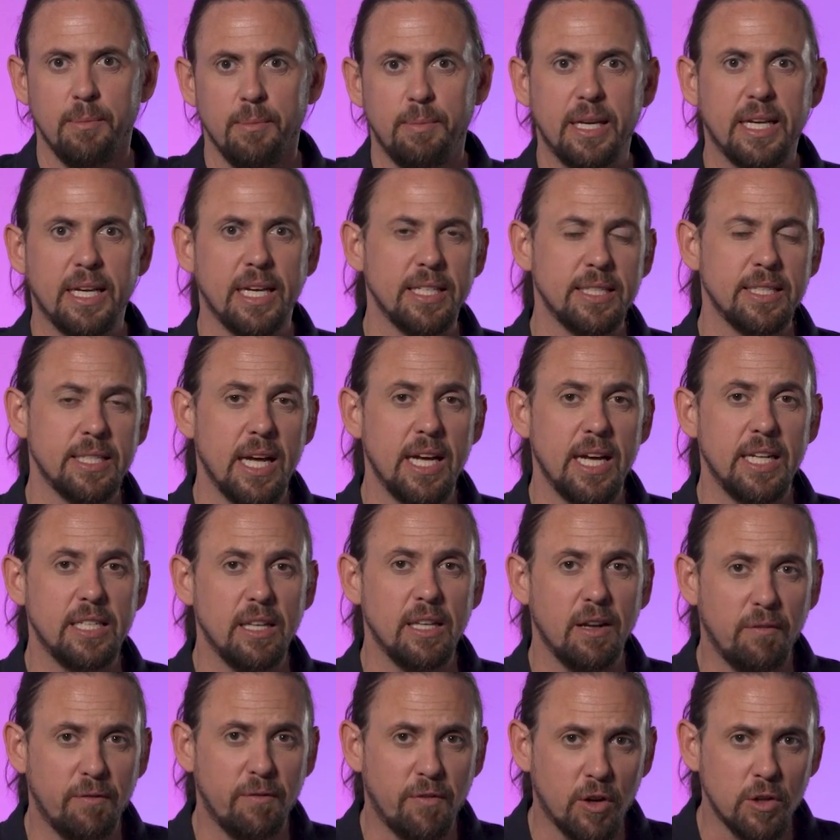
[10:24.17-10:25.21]
Because a
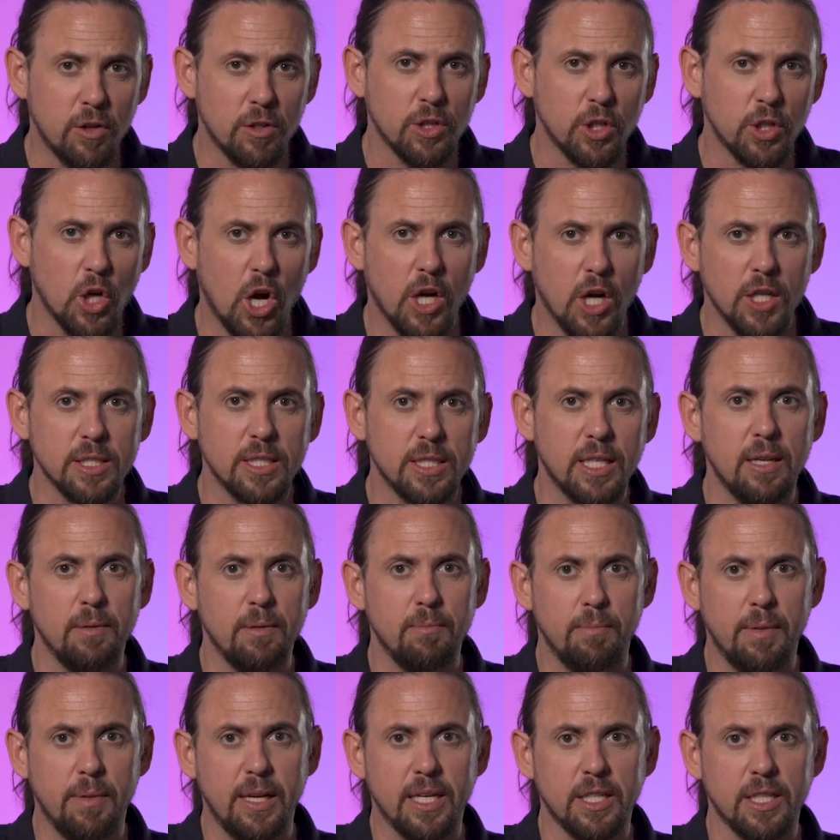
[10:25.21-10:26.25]
diverse content
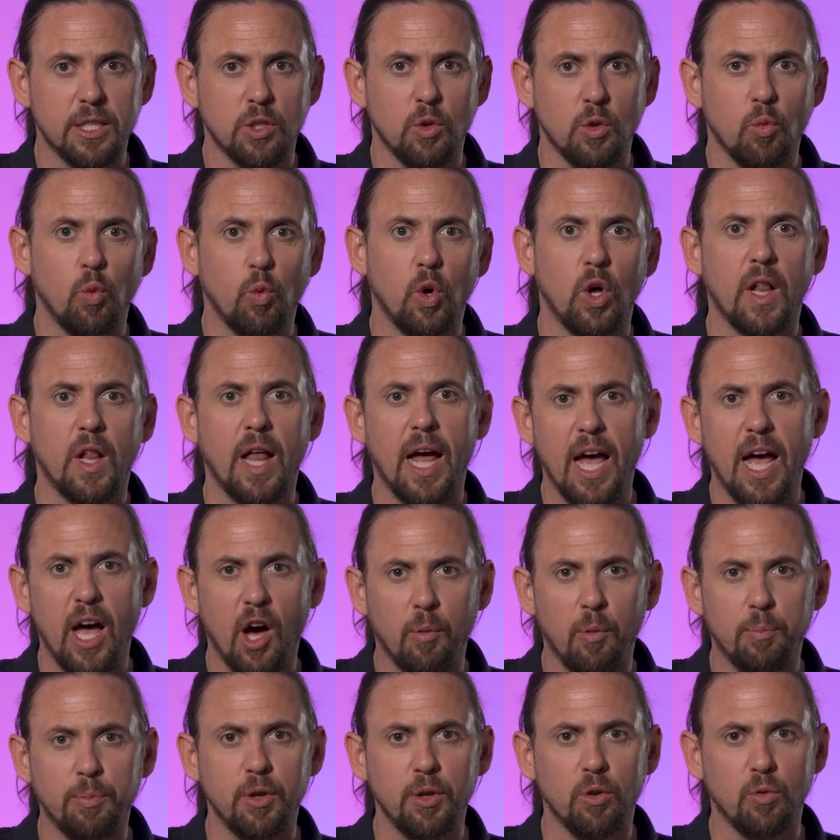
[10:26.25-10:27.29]
mix will
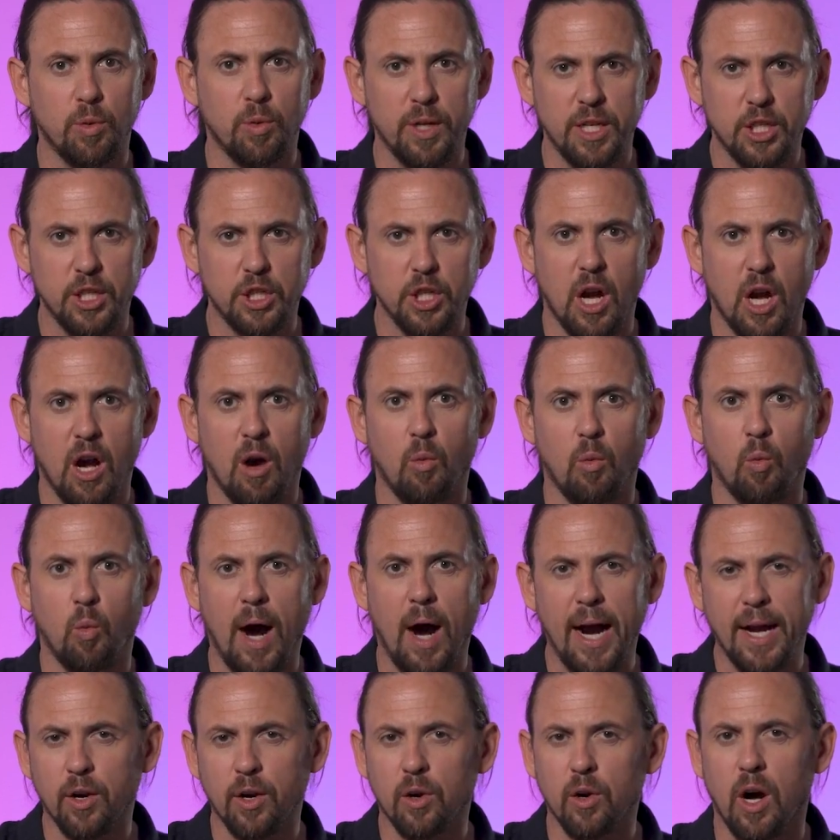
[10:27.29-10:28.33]
help you reach a
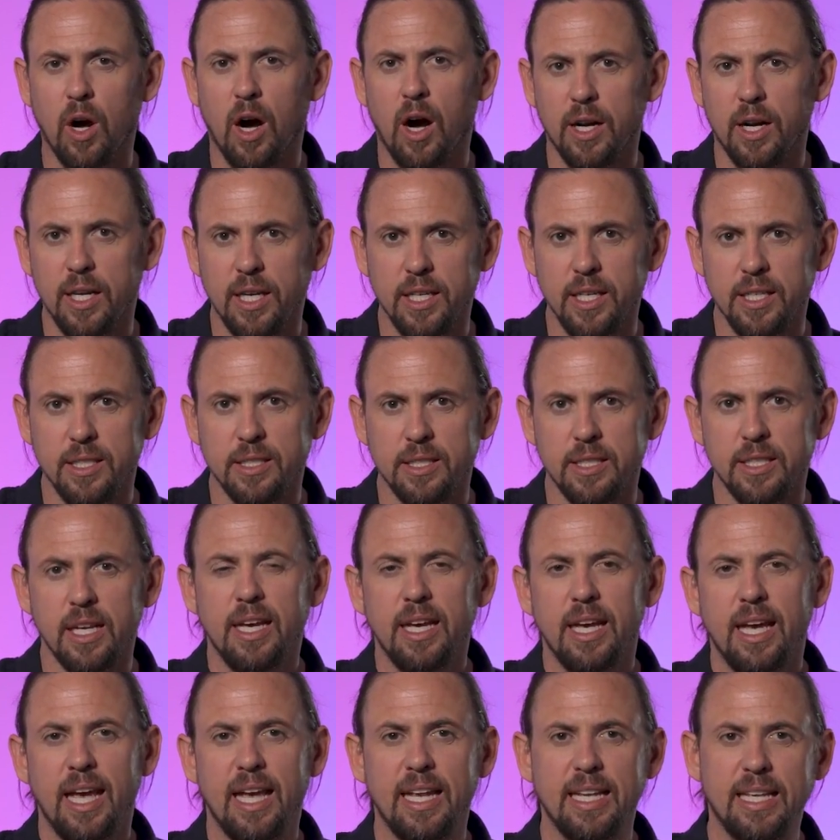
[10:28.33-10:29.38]
wider audience
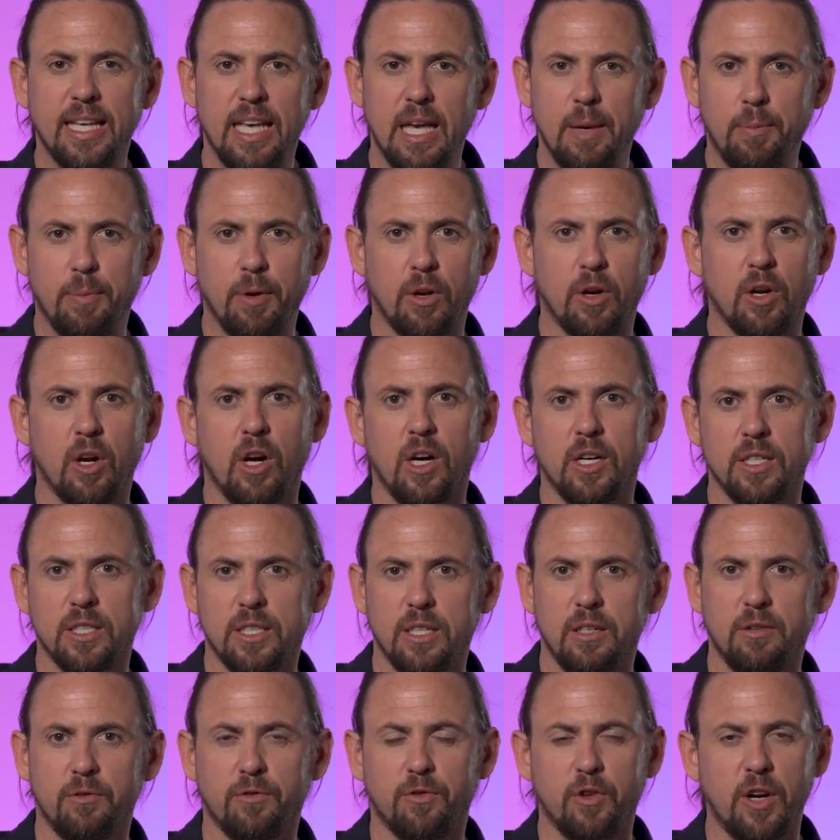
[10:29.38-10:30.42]
and keep your
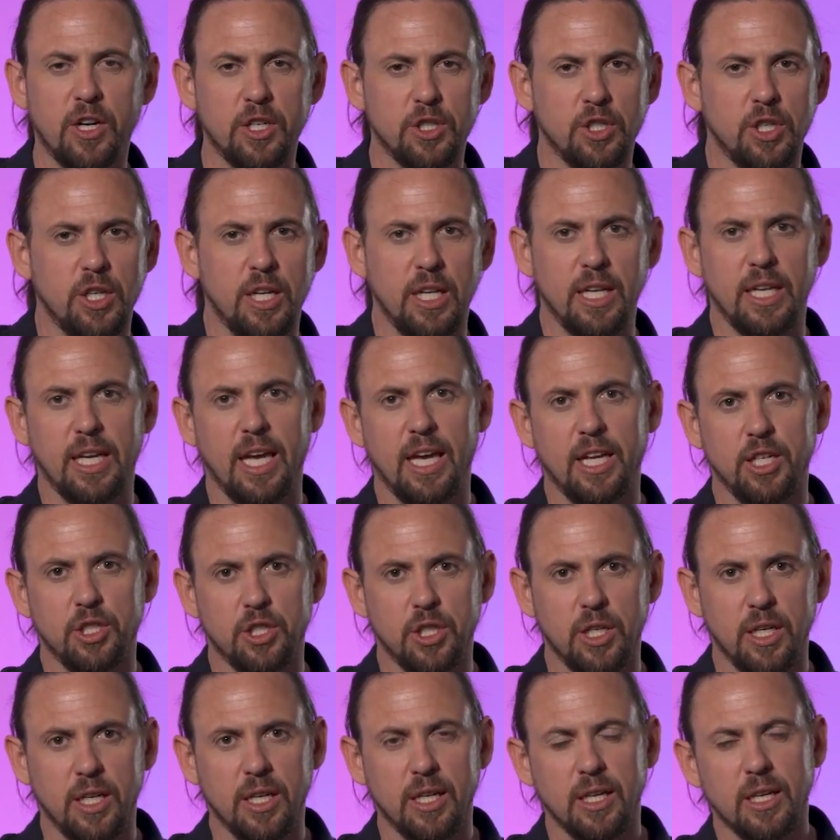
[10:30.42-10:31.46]
content fresh and engaging.